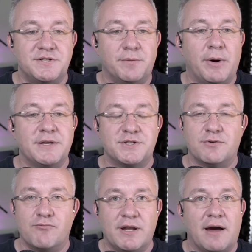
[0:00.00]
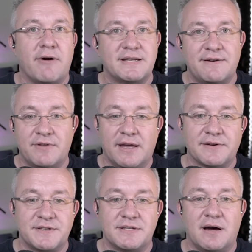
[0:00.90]
into your pension and redirect everything
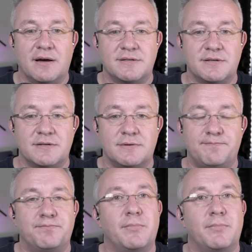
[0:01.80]
else into ISAs.